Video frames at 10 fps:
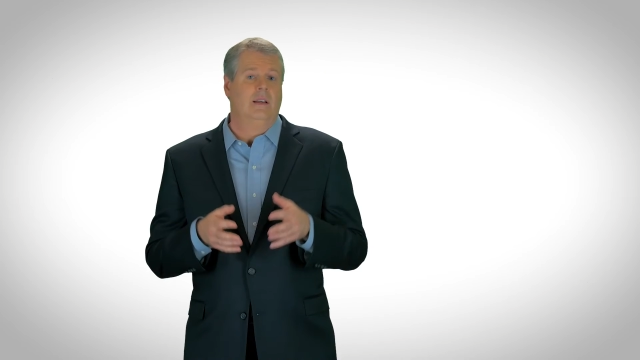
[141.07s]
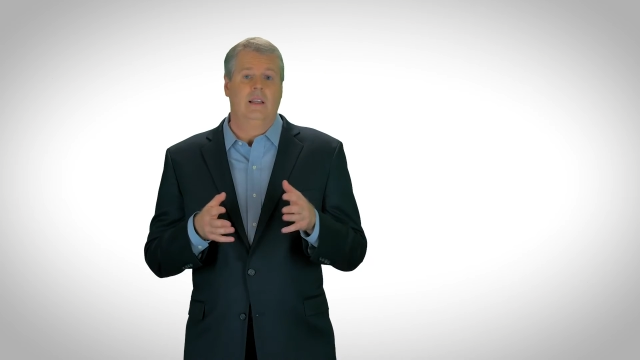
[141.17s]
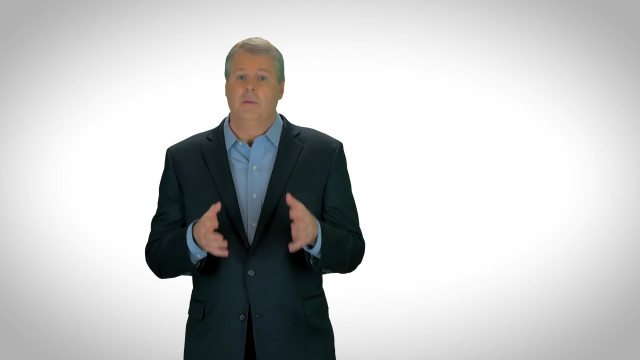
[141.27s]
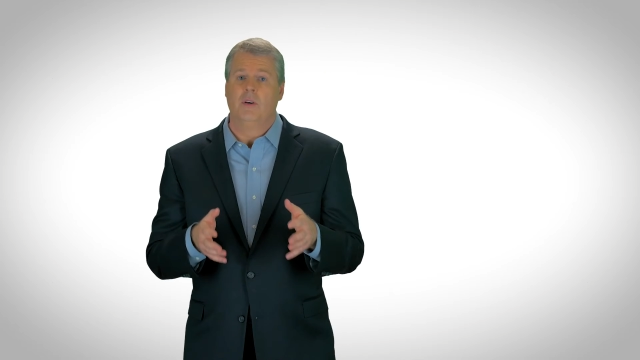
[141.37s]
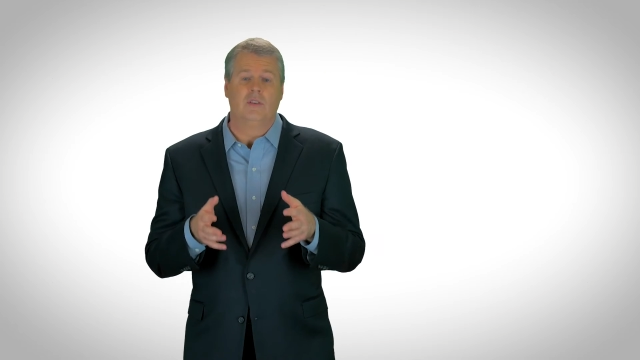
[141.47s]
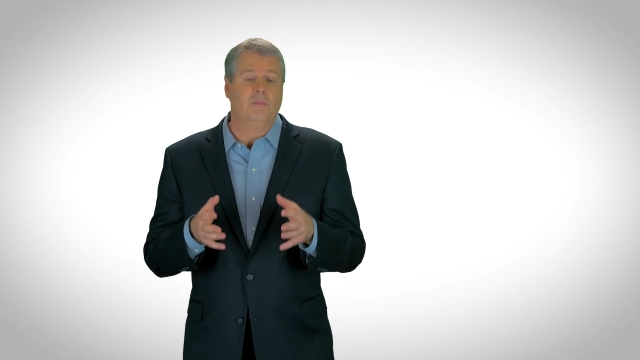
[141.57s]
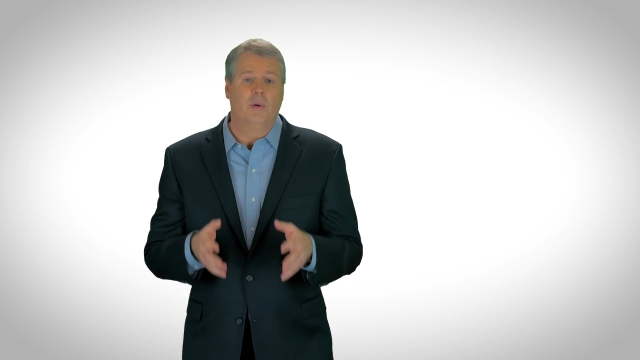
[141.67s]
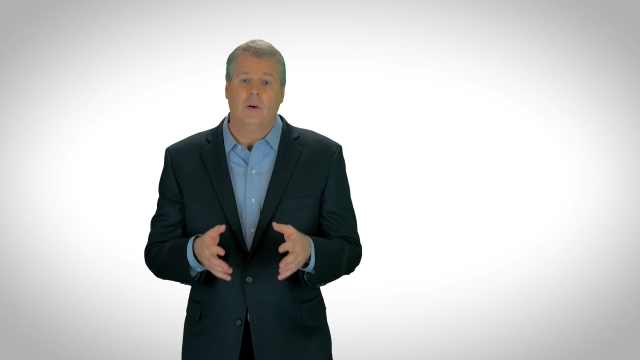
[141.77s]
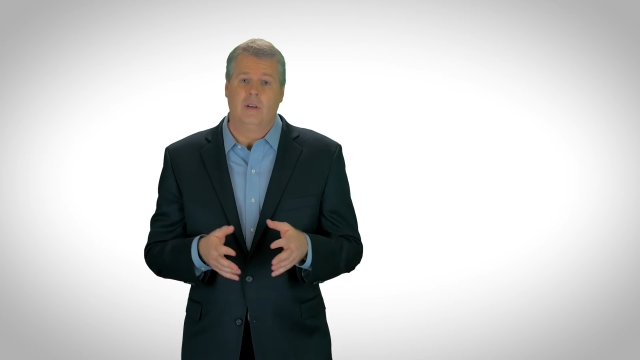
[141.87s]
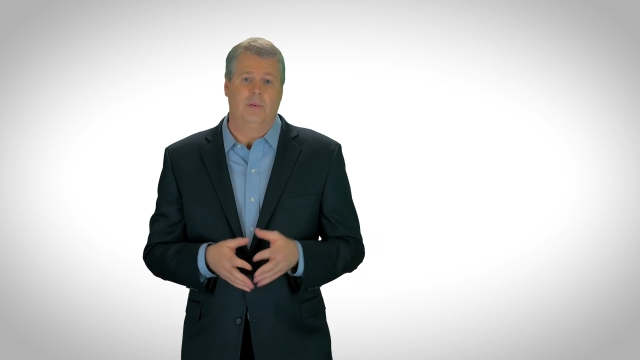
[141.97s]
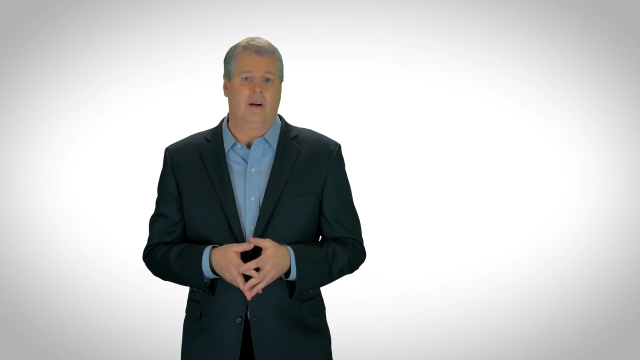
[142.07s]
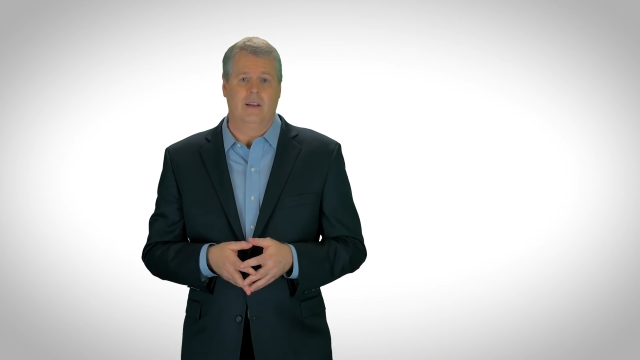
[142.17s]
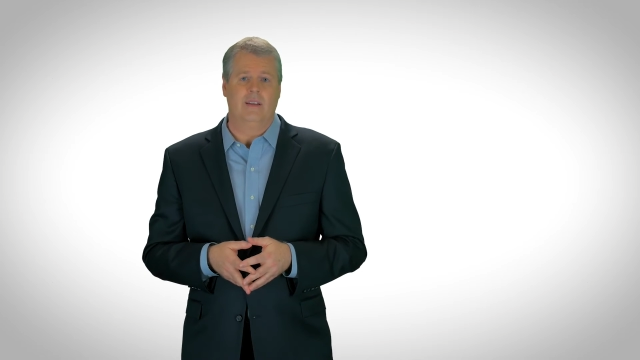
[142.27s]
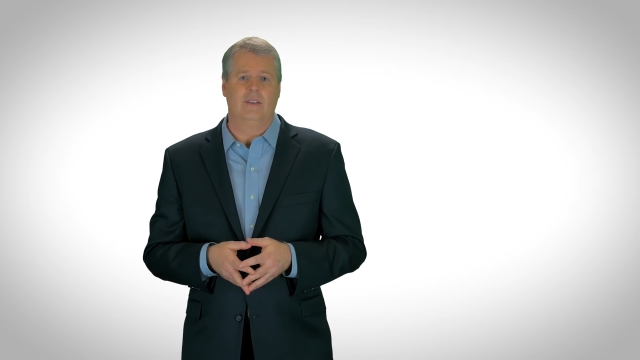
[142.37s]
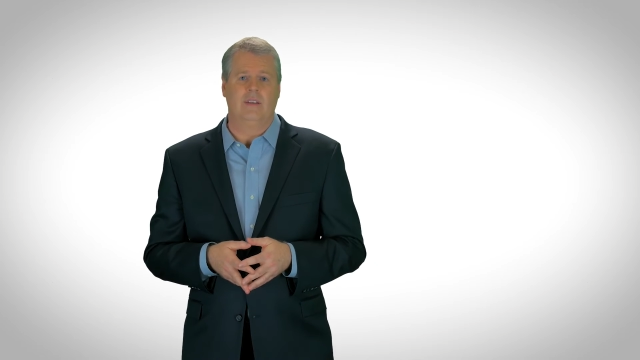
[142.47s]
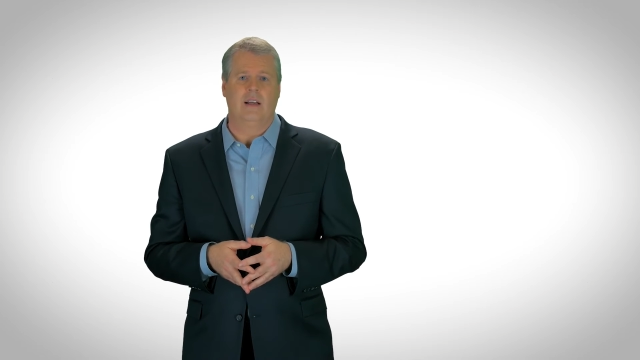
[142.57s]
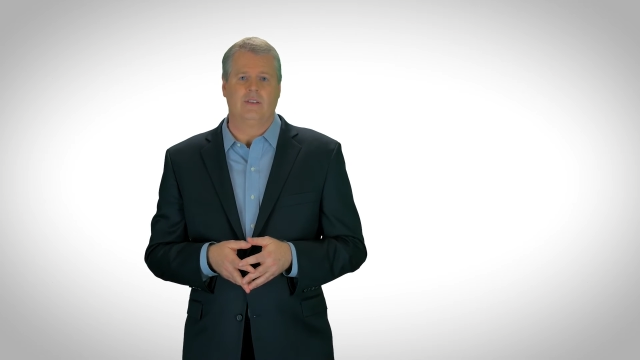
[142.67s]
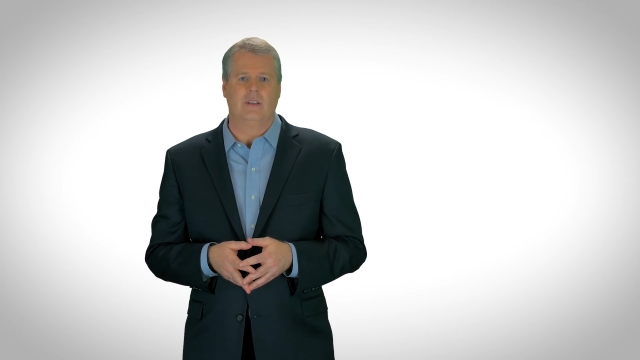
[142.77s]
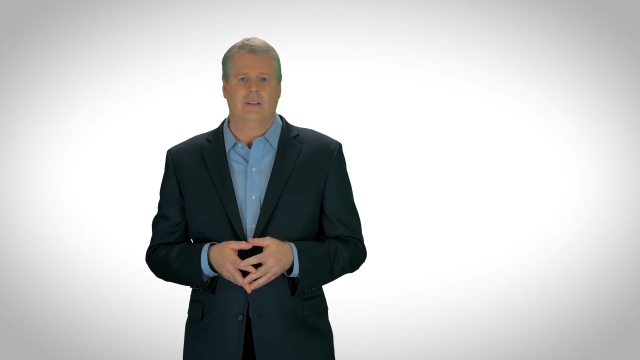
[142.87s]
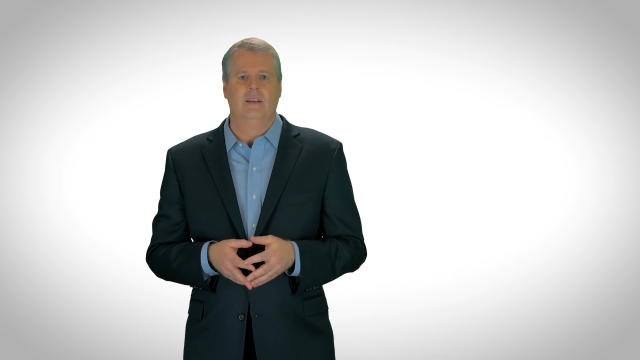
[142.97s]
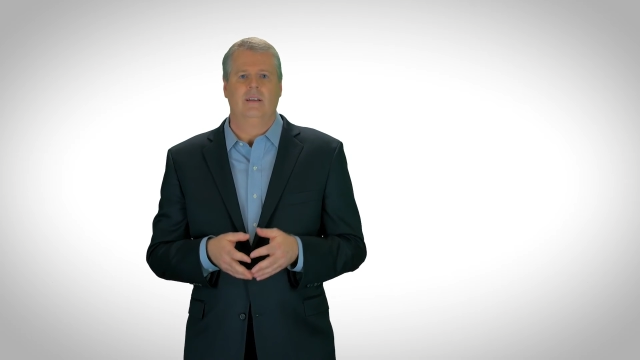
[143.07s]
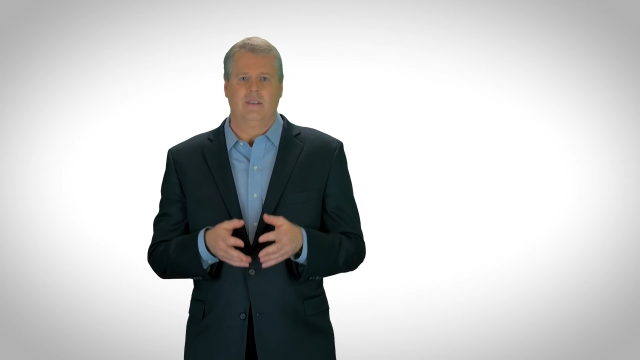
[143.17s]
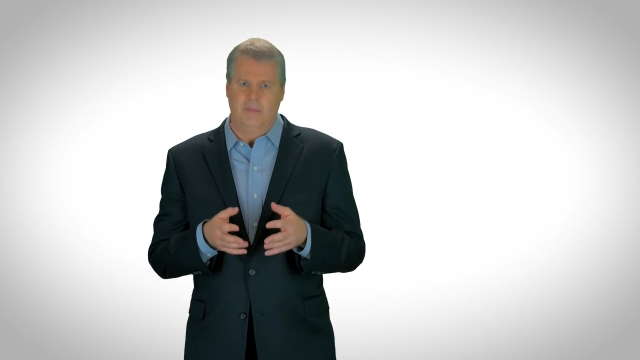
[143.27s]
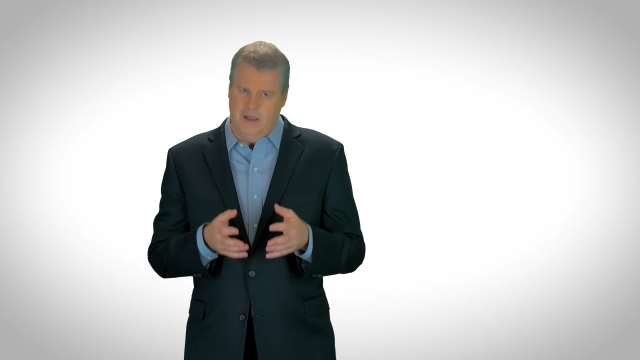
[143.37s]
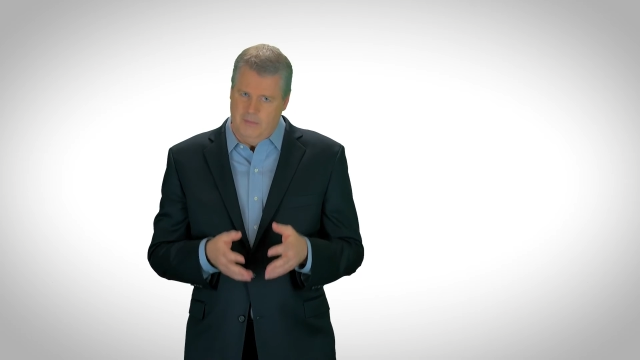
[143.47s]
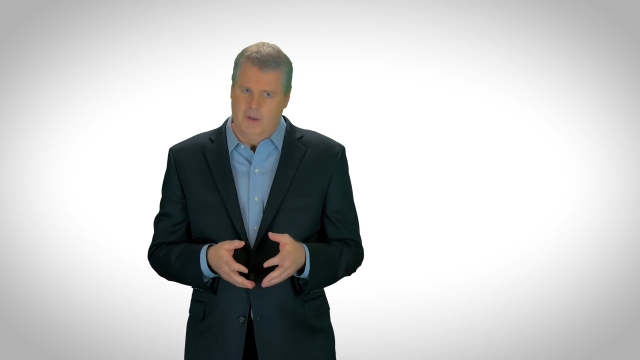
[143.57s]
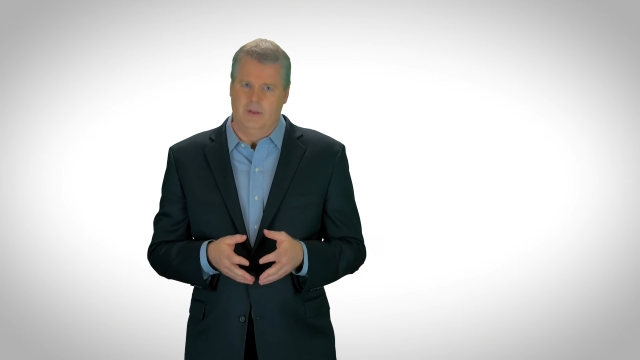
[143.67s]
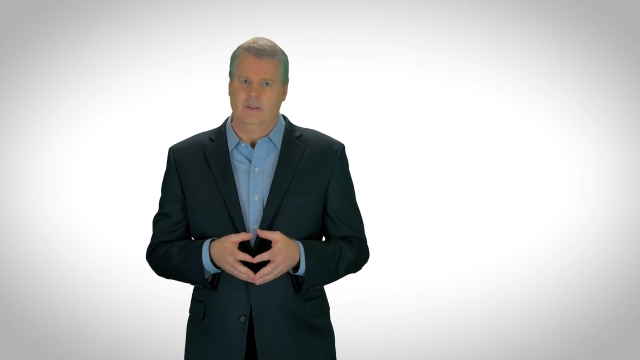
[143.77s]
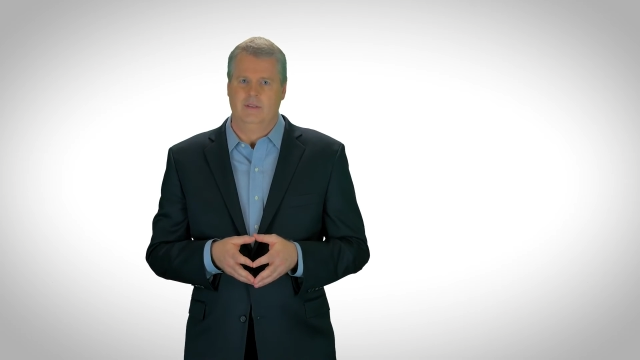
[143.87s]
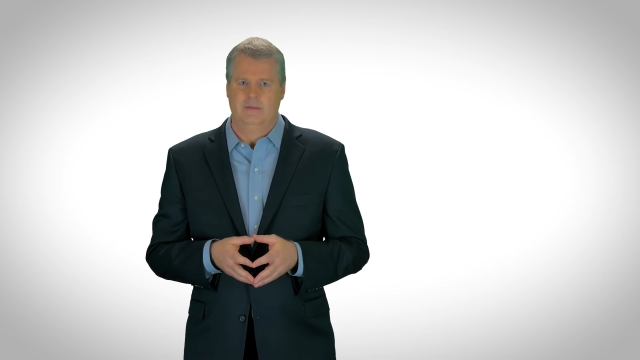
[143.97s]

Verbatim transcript: And the most important part of this section is about mold.